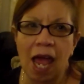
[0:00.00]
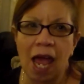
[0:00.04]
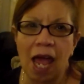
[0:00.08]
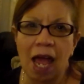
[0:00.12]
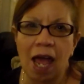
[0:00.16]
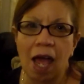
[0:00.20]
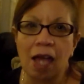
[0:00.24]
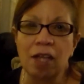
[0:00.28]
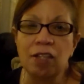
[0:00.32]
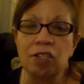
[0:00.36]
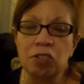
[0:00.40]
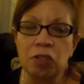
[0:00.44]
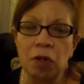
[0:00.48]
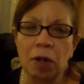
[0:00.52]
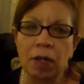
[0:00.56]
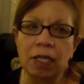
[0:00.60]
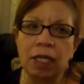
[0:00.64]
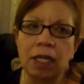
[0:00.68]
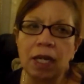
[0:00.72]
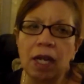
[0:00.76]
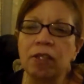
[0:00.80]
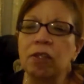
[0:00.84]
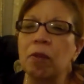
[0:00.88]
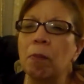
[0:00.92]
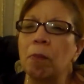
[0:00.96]
uh, I
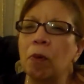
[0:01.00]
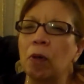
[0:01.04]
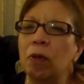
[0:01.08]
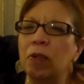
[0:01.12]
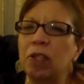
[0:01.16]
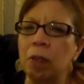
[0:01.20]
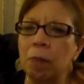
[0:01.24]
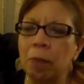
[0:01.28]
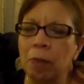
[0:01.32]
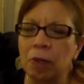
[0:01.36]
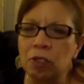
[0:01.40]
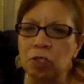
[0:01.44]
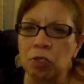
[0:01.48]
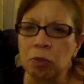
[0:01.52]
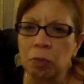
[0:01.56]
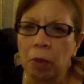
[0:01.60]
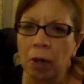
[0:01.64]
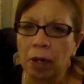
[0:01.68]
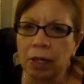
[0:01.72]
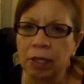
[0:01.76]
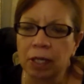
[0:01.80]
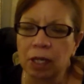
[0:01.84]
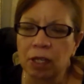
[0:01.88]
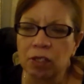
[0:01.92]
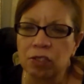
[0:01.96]
tried it at the Boney Bunch
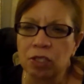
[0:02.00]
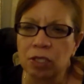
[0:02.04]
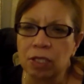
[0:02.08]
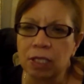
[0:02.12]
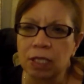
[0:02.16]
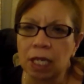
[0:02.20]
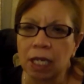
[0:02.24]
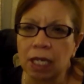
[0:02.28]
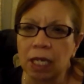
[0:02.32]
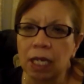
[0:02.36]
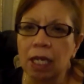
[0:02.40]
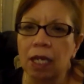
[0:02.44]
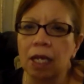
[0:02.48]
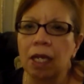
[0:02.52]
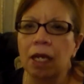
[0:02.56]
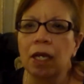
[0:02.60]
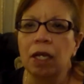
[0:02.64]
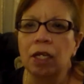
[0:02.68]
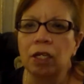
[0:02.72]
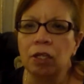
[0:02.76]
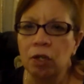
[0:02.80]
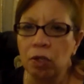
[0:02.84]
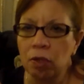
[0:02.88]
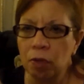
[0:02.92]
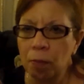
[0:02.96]
party I should say
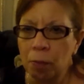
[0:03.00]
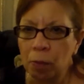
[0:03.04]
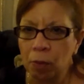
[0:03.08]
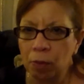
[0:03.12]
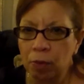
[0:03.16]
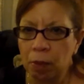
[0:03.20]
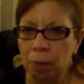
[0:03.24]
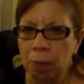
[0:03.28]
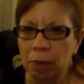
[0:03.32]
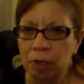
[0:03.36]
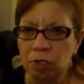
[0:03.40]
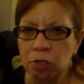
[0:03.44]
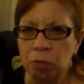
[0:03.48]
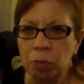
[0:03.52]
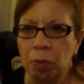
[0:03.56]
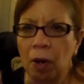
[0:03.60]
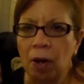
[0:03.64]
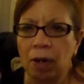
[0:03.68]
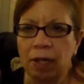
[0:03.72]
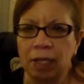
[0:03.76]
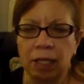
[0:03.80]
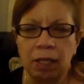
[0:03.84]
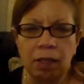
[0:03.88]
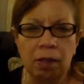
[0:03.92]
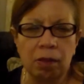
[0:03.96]
you know the Boney Bunch
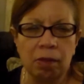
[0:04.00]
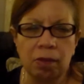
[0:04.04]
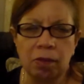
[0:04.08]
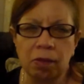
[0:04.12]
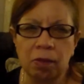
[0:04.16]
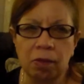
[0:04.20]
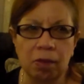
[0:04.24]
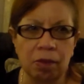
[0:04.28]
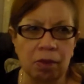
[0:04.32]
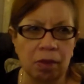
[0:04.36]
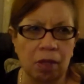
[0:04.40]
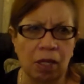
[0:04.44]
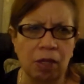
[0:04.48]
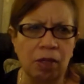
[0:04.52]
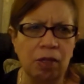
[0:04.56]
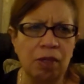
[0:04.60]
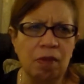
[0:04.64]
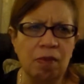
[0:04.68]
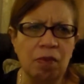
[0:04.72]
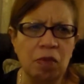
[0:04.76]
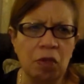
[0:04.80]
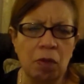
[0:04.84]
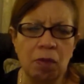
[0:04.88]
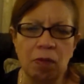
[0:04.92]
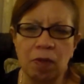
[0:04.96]
party I don't
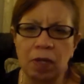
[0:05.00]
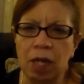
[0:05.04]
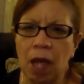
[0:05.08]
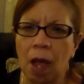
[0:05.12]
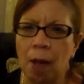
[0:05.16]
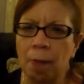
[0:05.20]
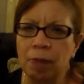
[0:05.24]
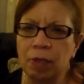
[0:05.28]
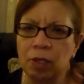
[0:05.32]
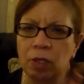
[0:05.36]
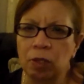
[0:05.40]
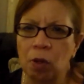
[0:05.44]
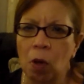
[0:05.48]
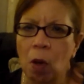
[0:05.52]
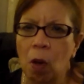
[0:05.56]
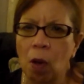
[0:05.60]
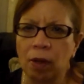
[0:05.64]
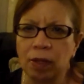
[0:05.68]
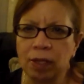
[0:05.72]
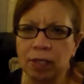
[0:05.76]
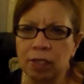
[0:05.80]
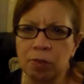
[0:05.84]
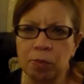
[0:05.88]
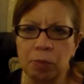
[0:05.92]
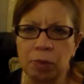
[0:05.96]
even know if it happened in
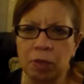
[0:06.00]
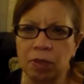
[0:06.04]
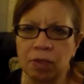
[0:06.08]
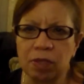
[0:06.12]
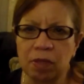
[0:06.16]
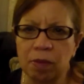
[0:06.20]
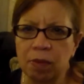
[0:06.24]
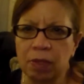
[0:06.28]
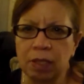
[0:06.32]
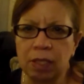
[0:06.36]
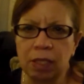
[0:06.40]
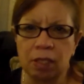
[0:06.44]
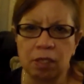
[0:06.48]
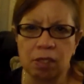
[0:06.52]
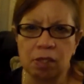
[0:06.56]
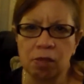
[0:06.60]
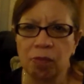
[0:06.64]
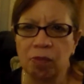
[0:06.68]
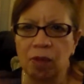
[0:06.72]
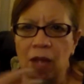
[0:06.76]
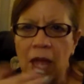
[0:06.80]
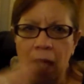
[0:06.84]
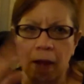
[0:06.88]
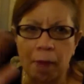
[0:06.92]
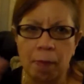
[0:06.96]
August because everything is
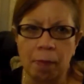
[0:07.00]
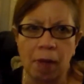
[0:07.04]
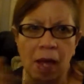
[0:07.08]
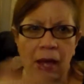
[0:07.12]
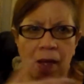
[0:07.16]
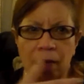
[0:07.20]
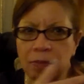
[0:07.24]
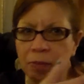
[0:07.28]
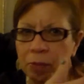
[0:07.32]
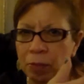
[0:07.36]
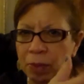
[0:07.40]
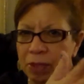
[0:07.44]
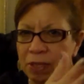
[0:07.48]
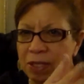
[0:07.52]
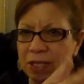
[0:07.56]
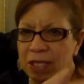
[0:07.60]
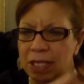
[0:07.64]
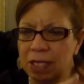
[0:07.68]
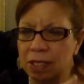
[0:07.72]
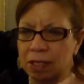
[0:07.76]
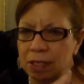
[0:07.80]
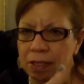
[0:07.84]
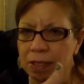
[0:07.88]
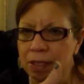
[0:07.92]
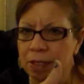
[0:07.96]
flying by with
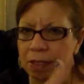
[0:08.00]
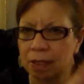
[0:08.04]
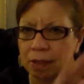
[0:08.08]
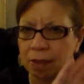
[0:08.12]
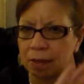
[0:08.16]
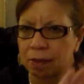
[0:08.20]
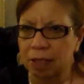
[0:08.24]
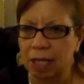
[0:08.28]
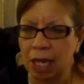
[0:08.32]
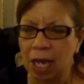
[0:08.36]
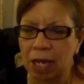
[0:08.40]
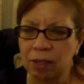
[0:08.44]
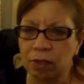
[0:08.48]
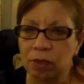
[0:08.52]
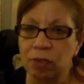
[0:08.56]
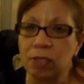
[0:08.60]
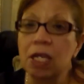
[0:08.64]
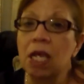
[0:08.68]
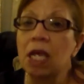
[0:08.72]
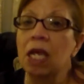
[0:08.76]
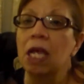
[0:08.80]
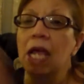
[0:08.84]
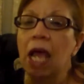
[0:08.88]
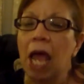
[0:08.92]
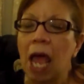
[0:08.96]
seasons and
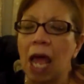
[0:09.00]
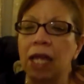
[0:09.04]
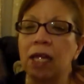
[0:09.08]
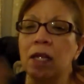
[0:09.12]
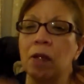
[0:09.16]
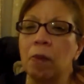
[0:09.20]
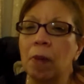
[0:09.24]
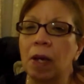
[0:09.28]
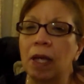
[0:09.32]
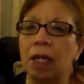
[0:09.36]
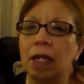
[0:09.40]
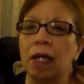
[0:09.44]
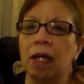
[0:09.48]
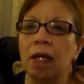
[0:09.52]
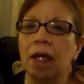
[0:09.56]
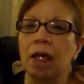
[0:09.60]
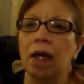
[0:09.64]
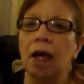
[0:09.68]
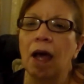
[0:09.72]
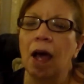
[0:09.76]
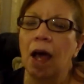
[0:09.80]
candles anyway